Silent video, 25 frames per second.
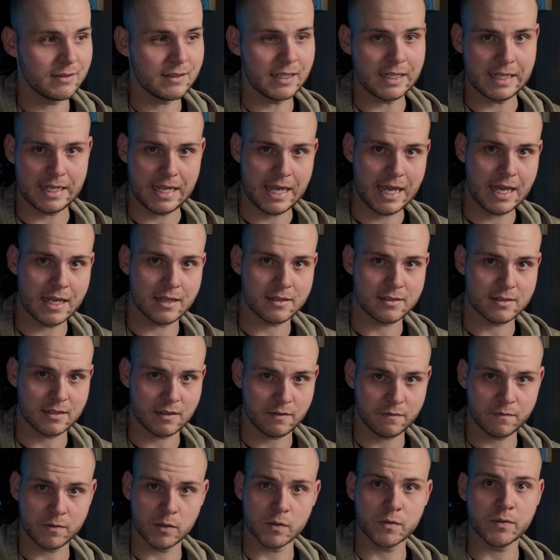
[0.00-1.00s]

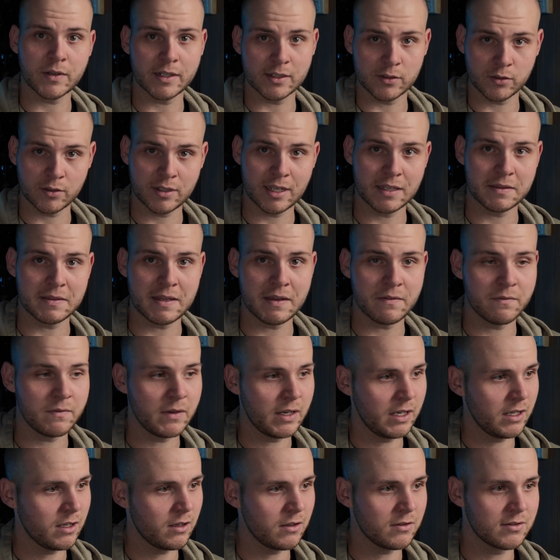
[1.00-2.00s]
Dehancer, feel free to look at that
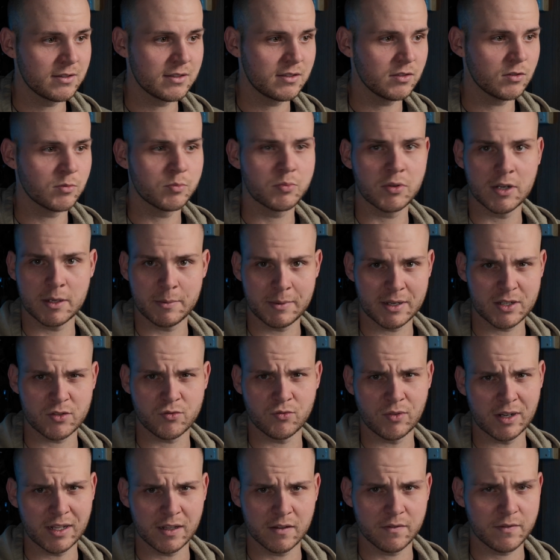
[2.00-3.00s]
video. It's still pretty
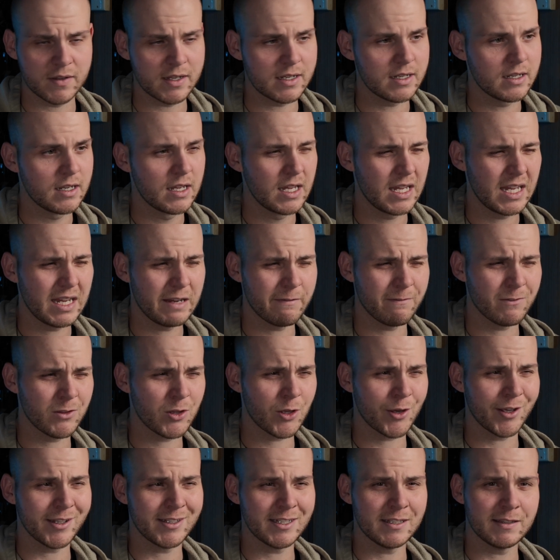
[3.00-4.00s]
much relevant. Even
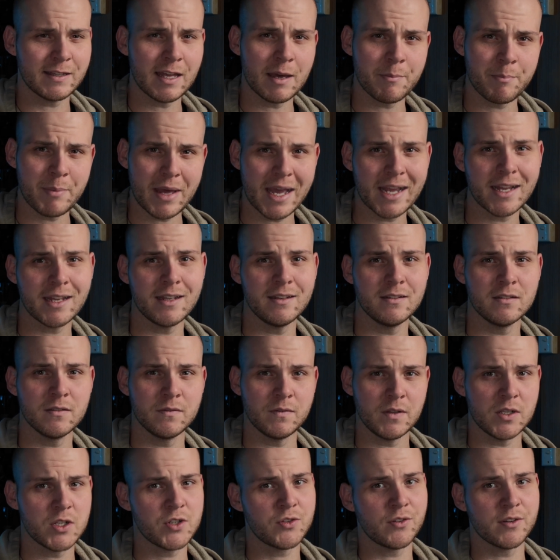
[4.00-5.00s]
though I did that back in
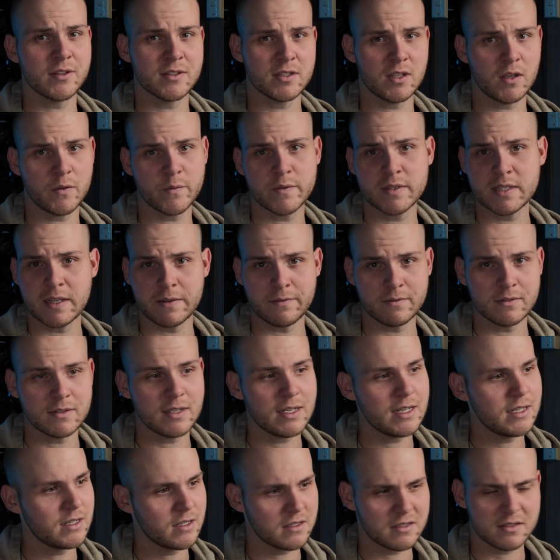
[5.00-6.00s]
DaVinci Resolve
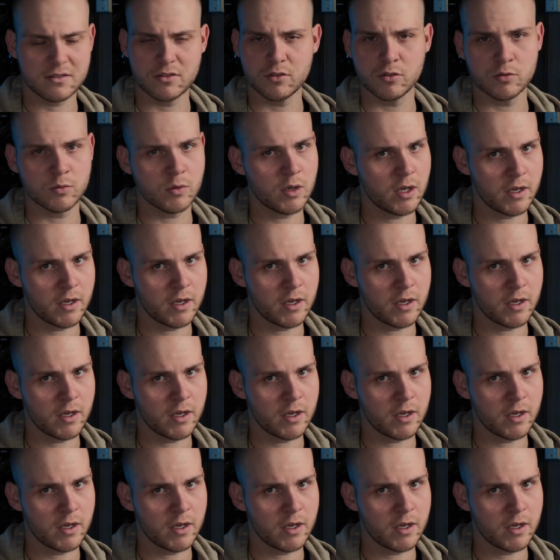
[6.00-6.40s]
17, it still